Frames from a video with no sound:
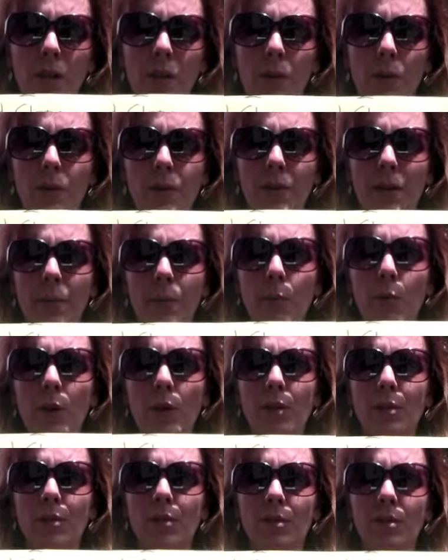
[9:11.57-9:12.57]
Well, then I'm
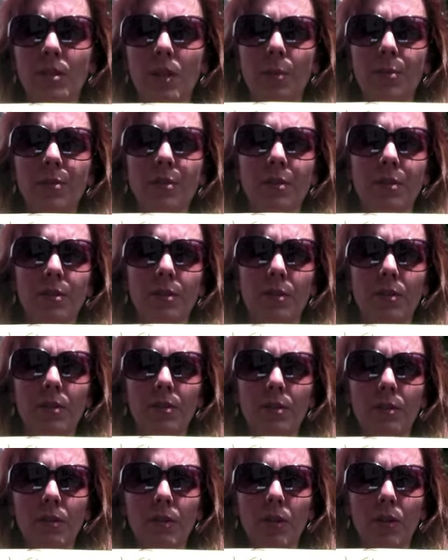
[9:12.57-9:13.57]
going to
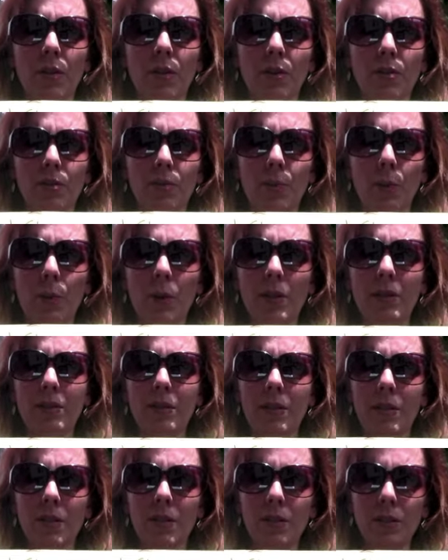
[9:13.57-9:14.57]
substitute those points
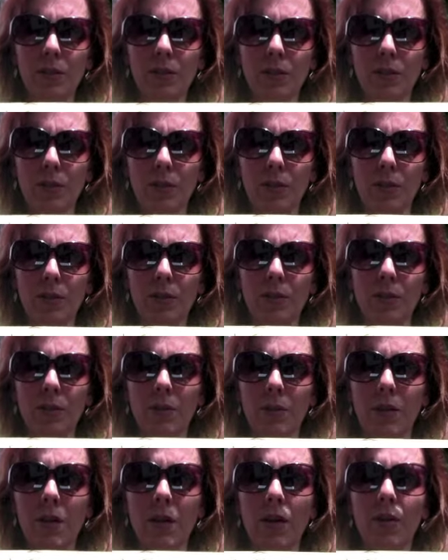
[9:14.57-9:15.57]
into
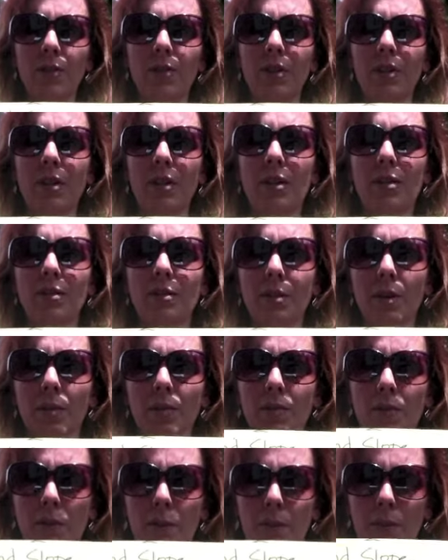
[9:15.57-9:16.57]
the slope
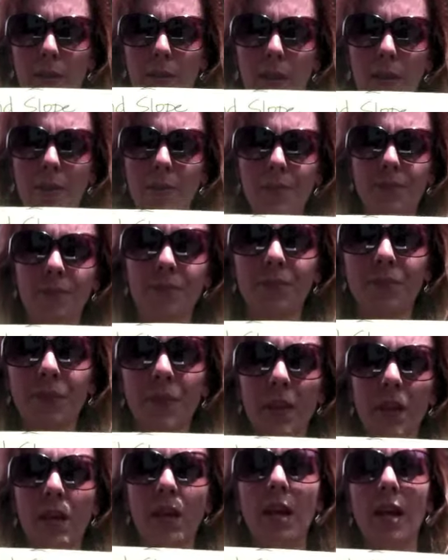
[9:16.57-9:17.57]
formula.
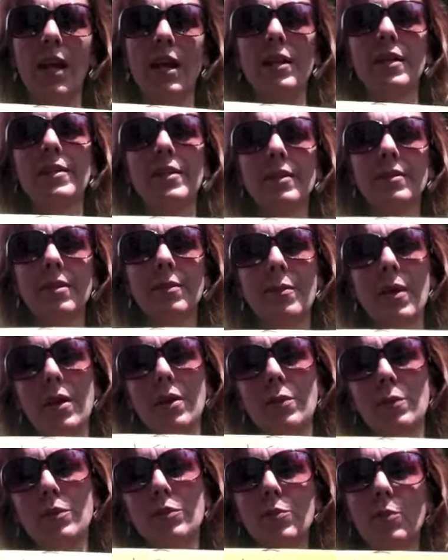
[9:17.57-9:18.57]
And it doesn't
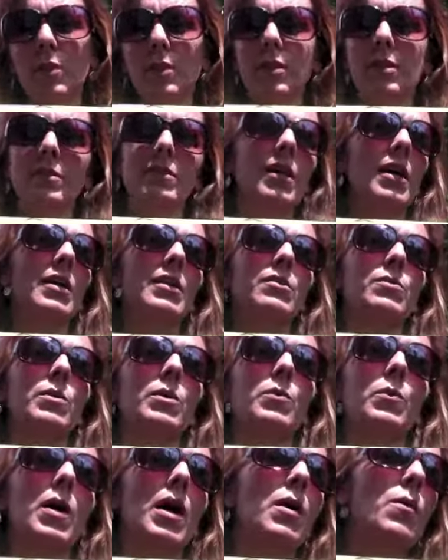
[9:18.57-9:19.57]
matter which one is
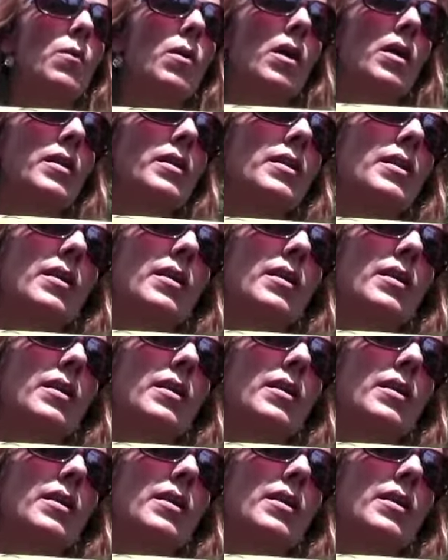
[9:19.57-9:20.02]
x1, y1 and